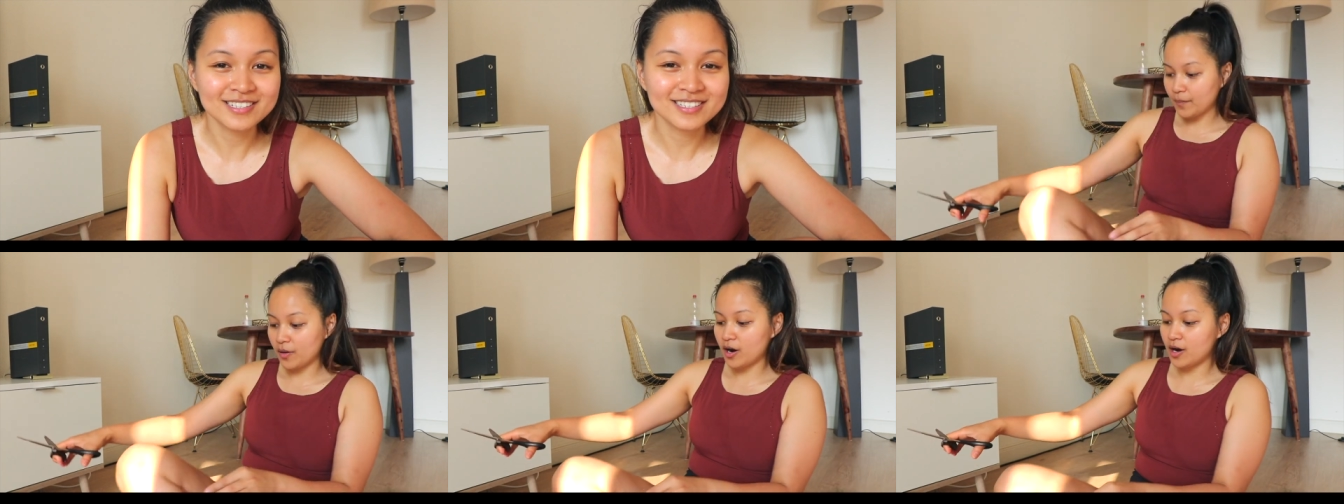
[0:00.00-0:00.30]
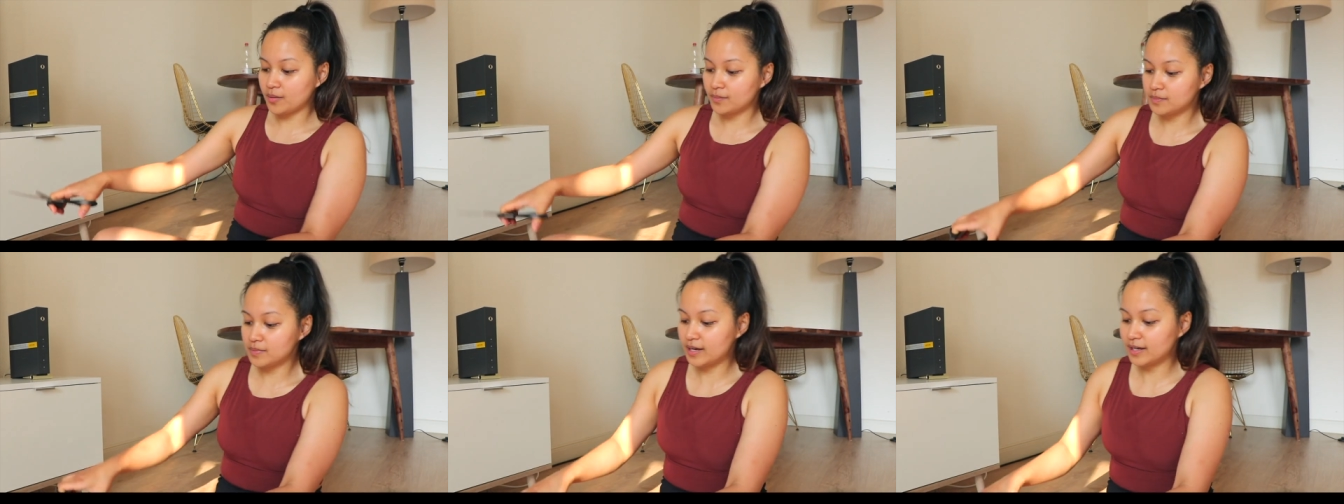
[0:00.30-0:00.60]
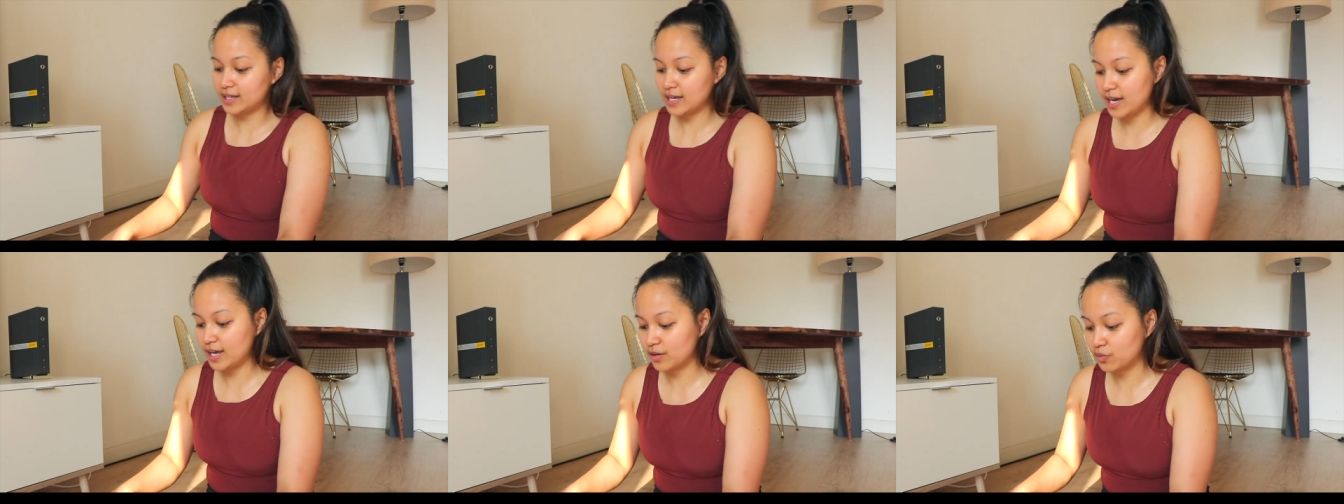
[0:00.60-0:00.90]
My mom,
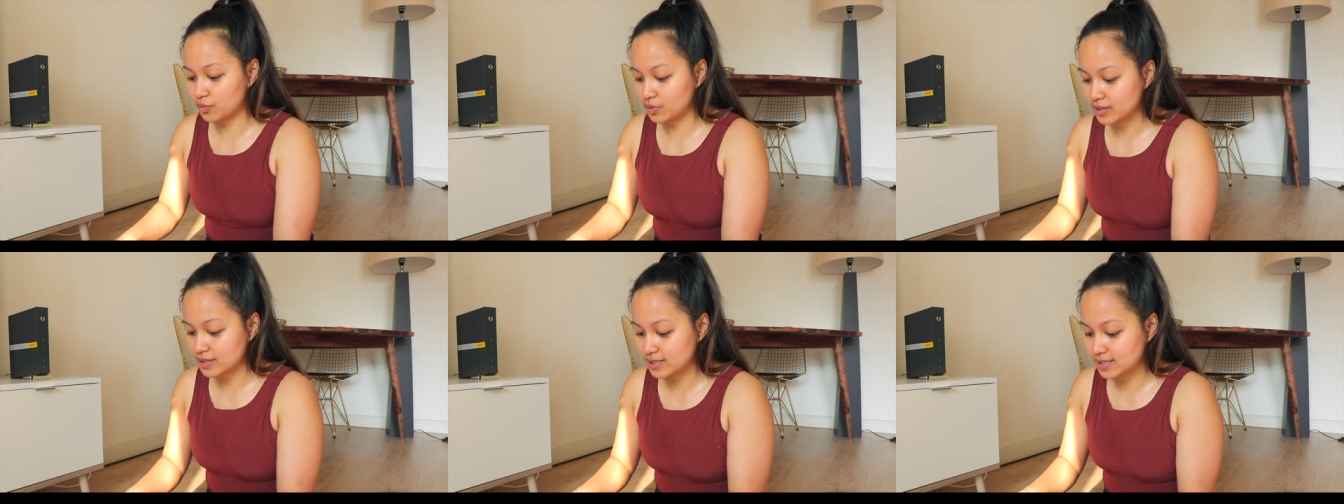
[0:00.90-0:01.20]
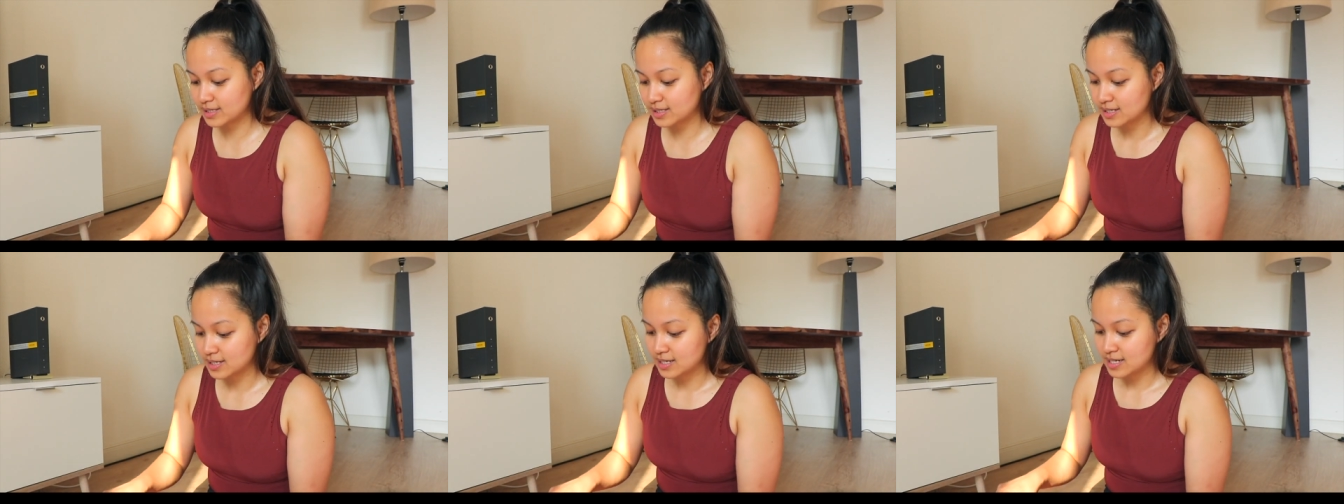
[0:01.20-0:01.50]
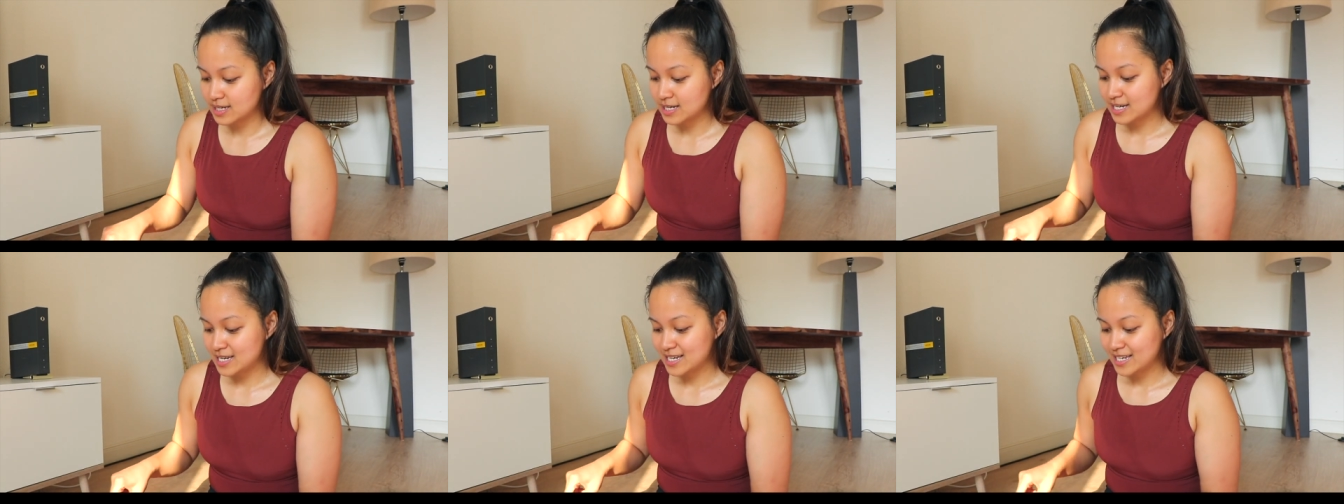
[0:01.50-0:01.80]
again, was
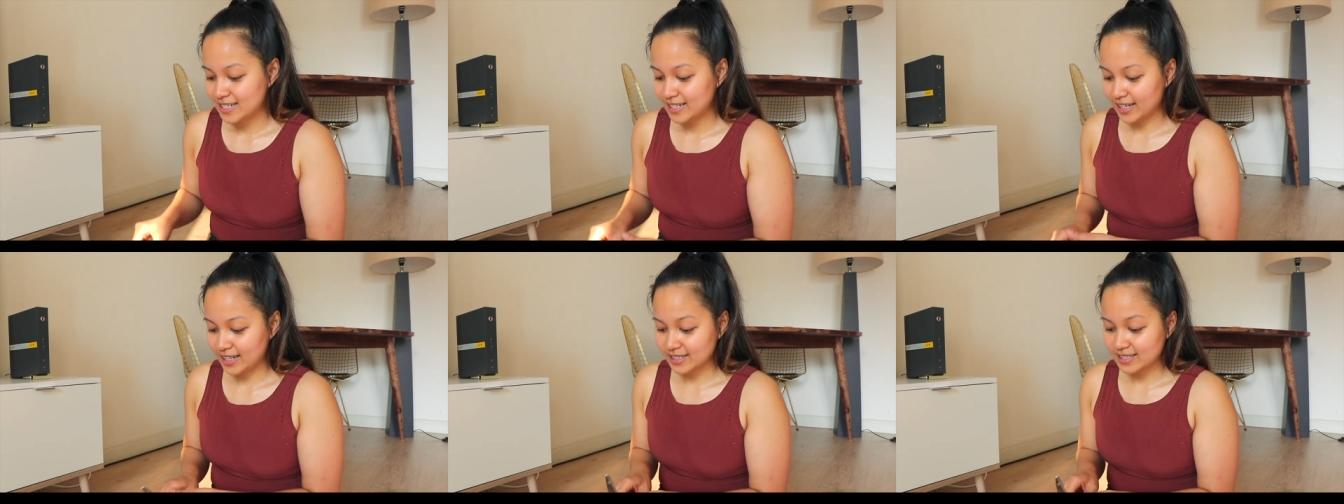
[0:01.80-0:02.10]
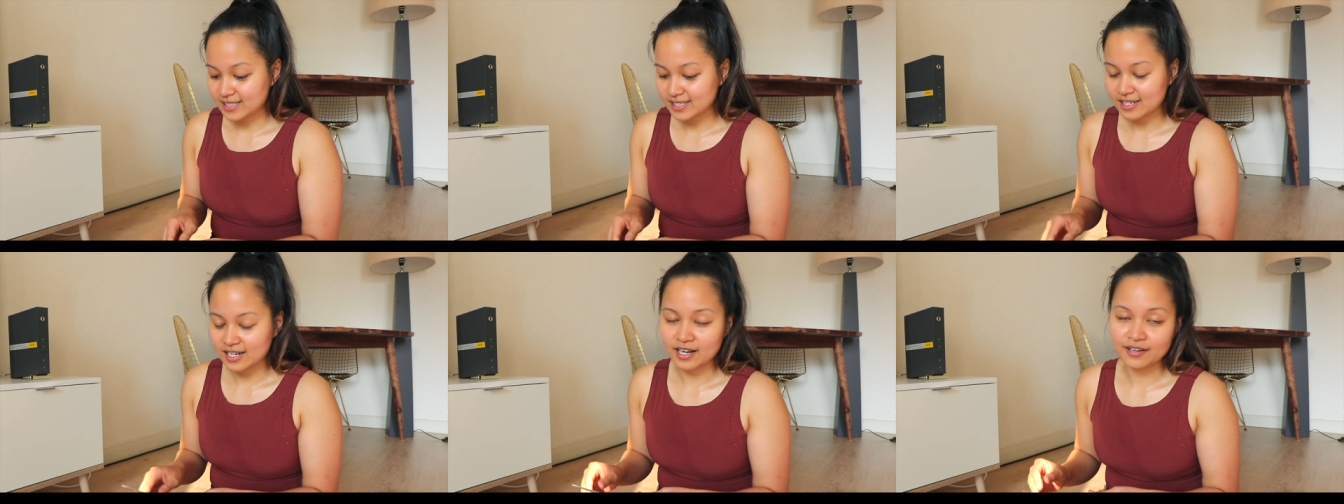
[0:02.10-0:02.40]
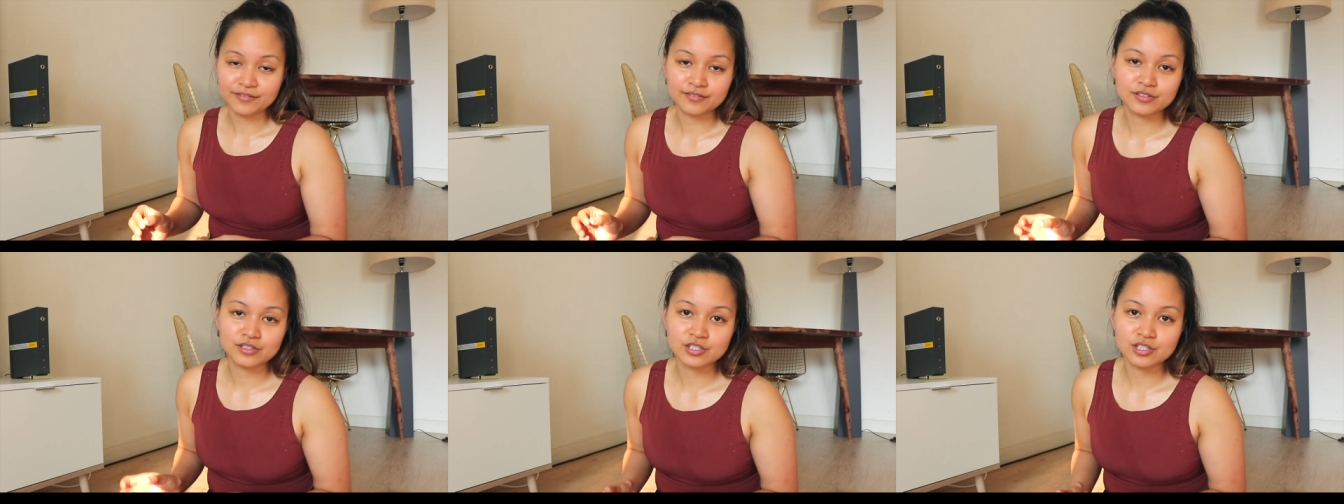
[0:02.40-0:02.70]
nice
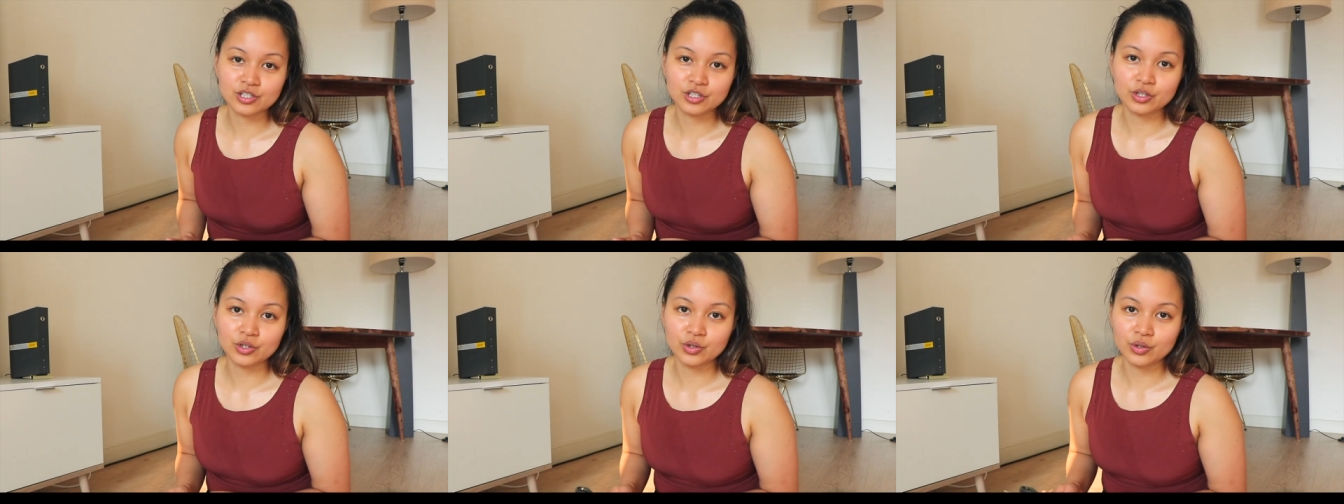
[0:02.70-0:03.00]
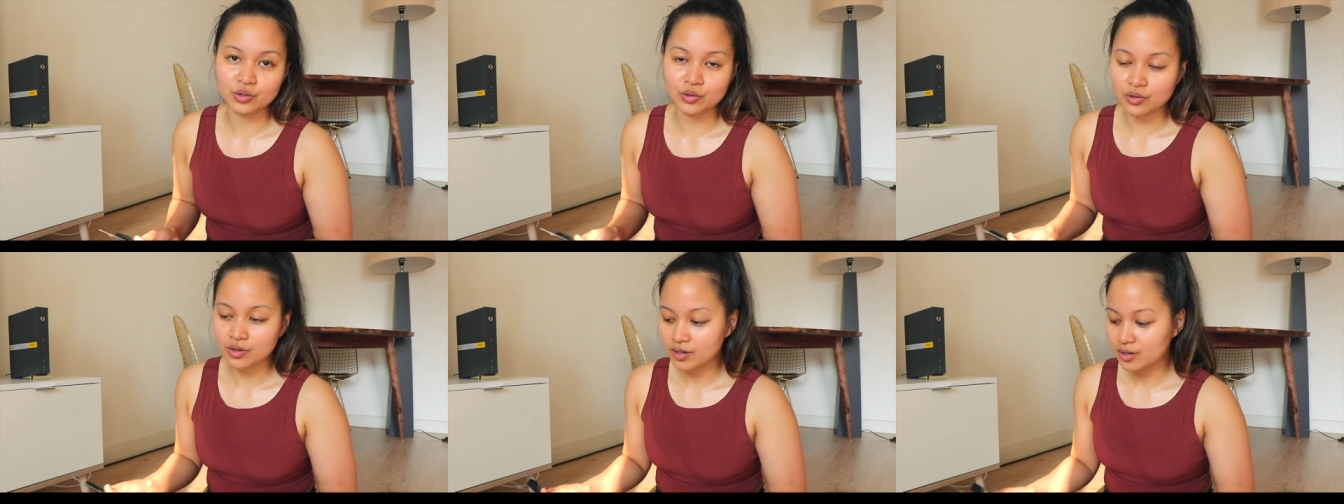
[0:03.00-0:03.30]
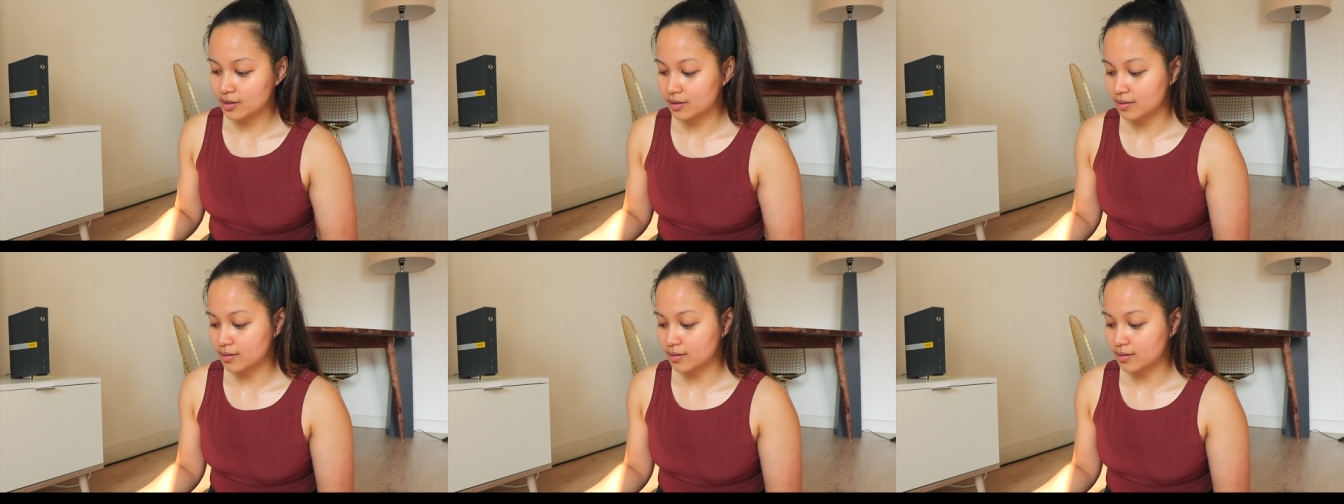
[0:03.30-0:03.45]
enough to